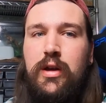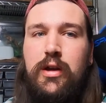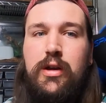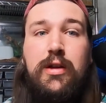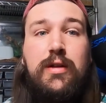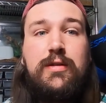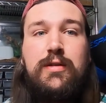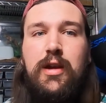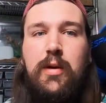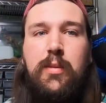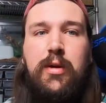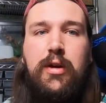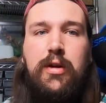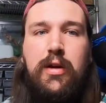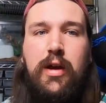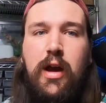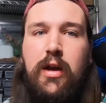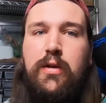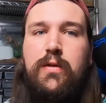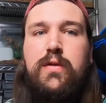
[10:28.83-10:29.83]
You didn't send me your
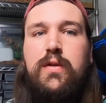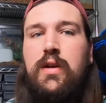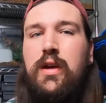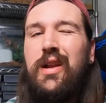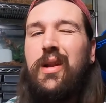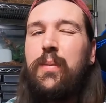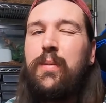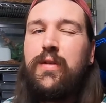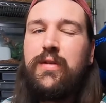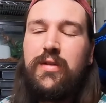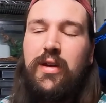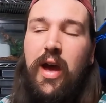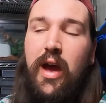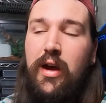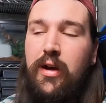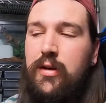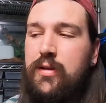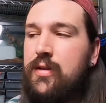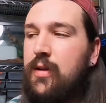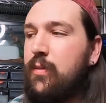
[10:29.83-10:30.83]
geckos thinking I'm this guy
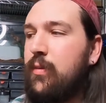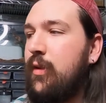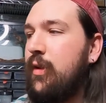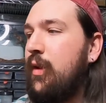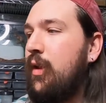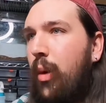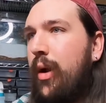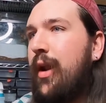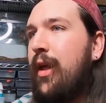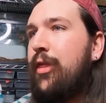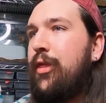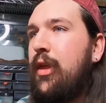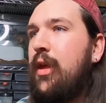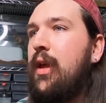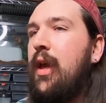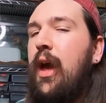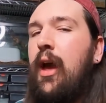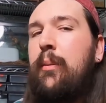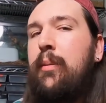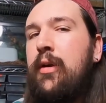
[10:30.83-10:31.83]
or something. What I think
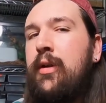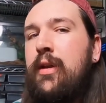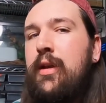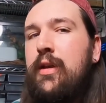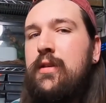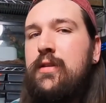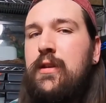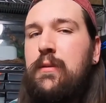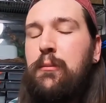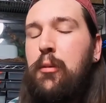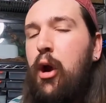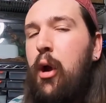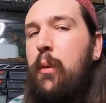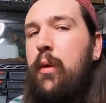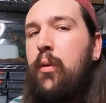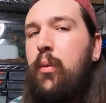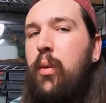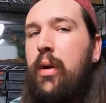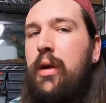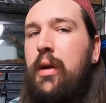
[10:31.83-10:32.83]
happened is he probably
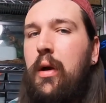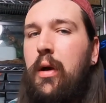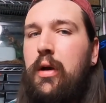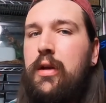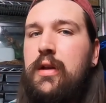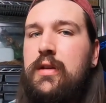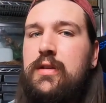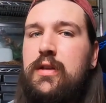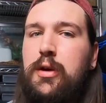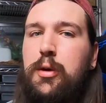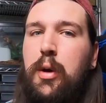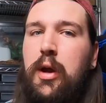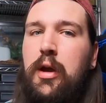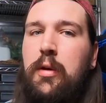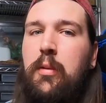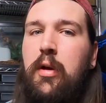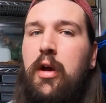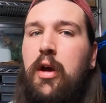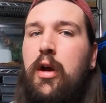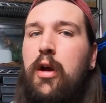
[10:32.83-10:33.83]
went on
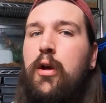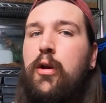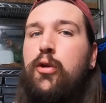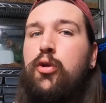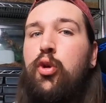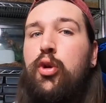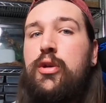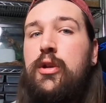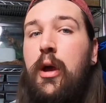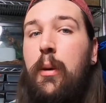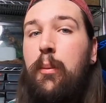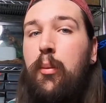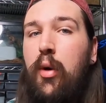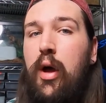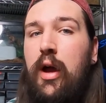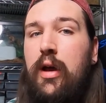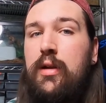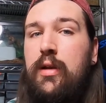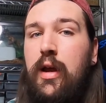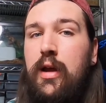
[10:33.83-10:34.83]
Instagram, looked up
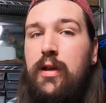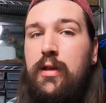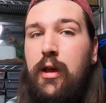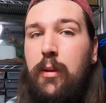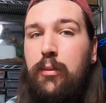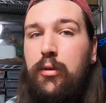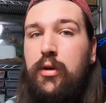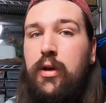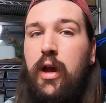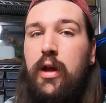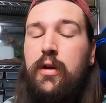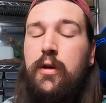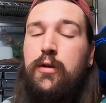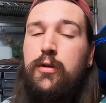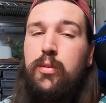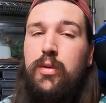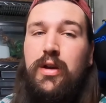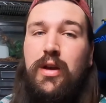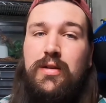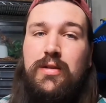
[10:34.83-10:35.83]
Black Knight leopard geckos
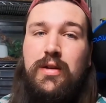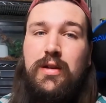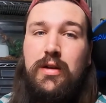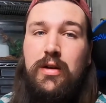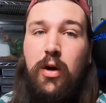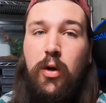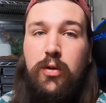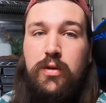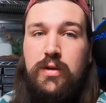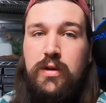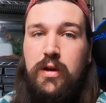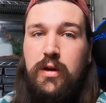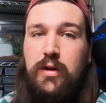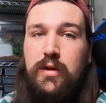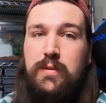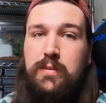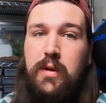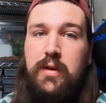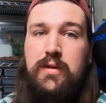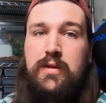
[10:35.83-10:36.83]
because he knows they're
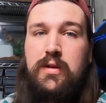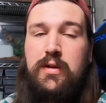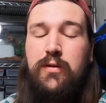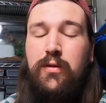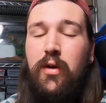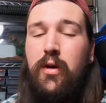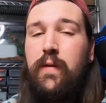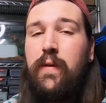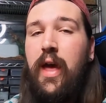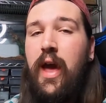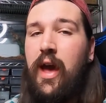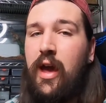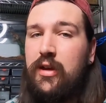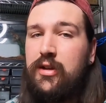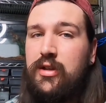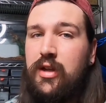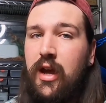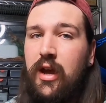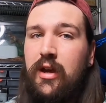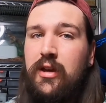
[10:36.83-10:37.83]
expensive on the
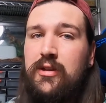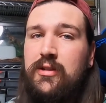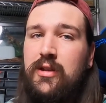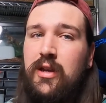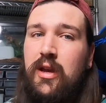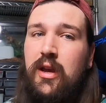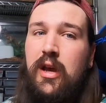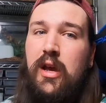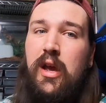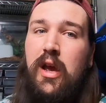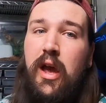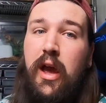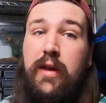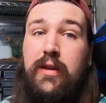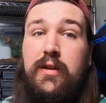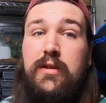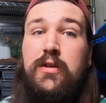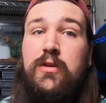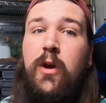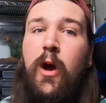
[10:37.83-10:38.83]
hashtags, and
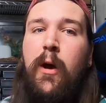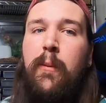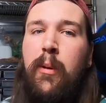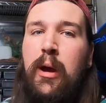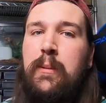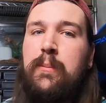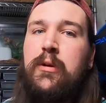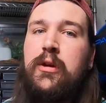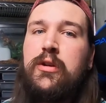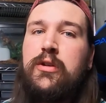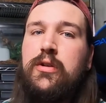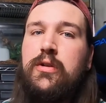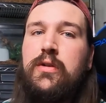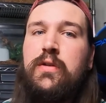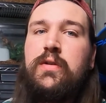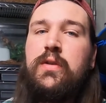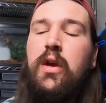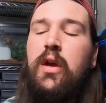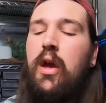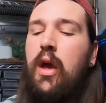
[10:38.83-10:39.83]
then saw my
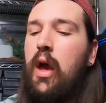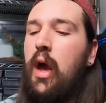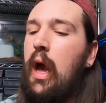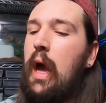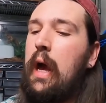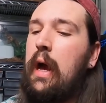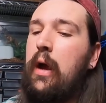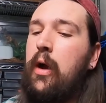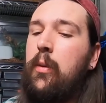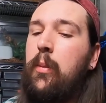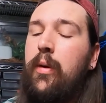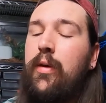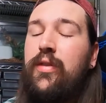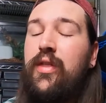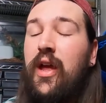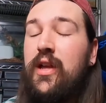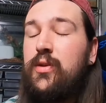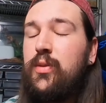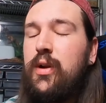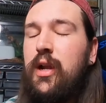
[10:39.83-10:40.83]
pictures.
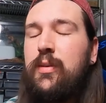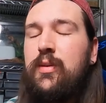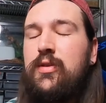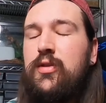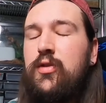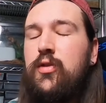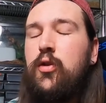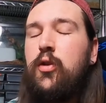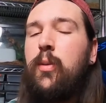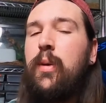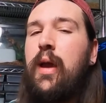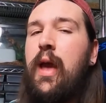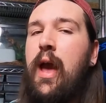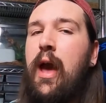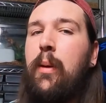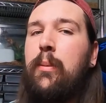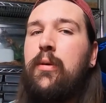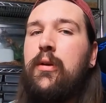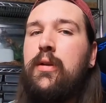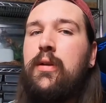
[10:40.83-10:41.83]
That's what I'm assuming
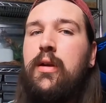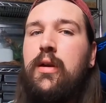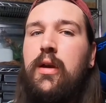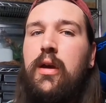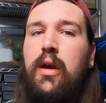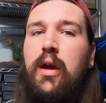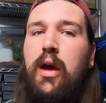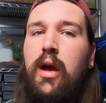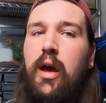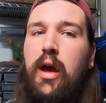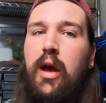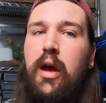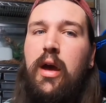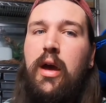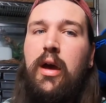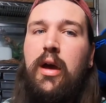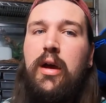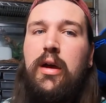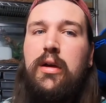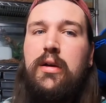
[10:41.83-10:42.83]
happened.
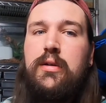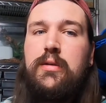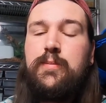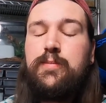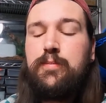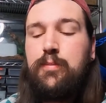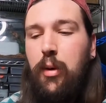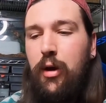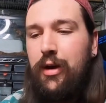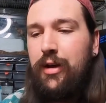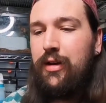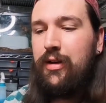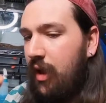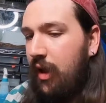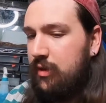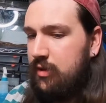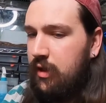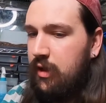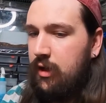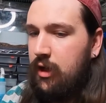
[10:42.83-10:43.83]
But I
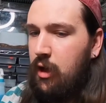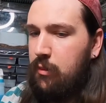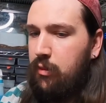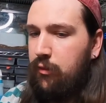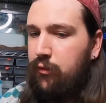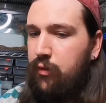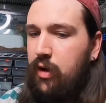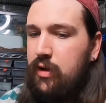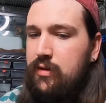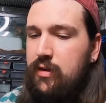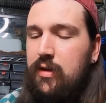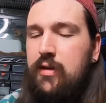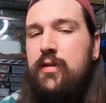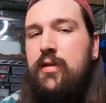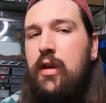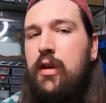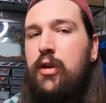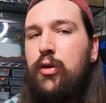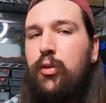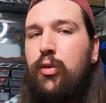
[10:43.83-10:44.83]
actually had a couple friends that
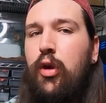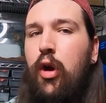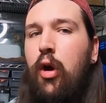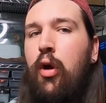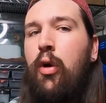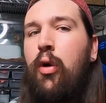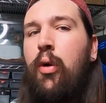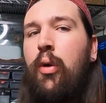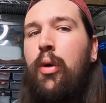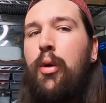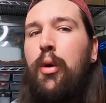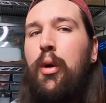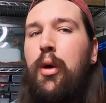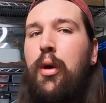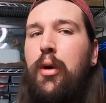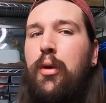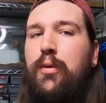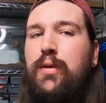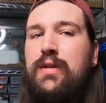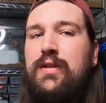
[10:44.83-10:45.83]
say, you know,
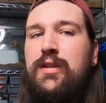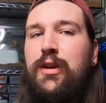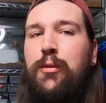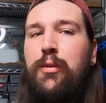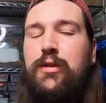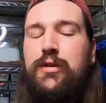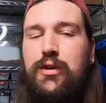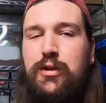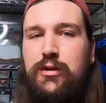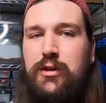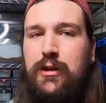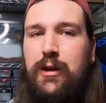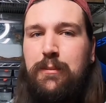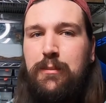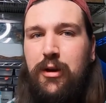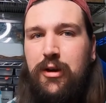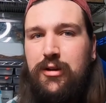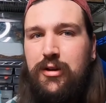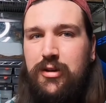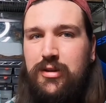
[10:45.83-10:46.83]
when someone's using your
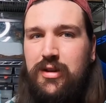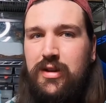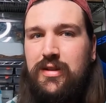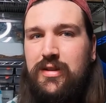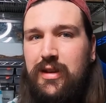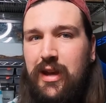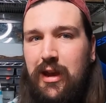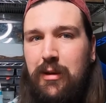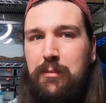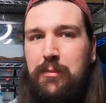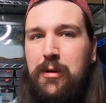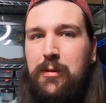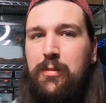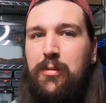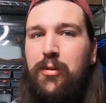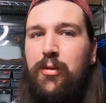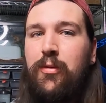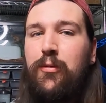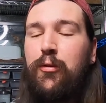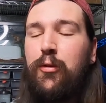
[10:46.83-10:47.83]
pictures to scam
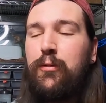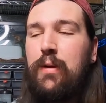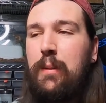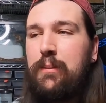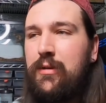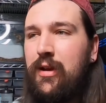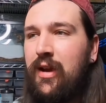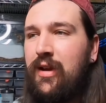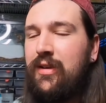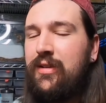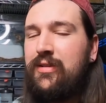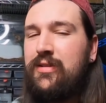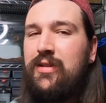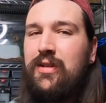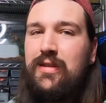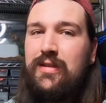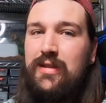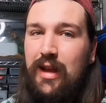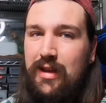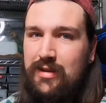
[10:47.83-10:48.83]
people for reptiles,
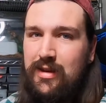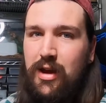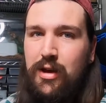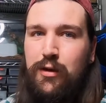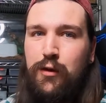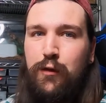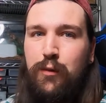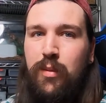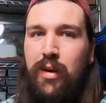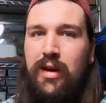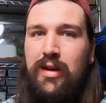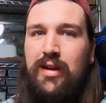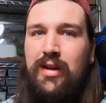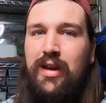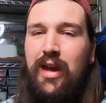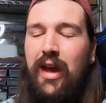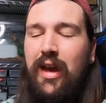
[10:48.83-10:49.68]
that's how you've made it.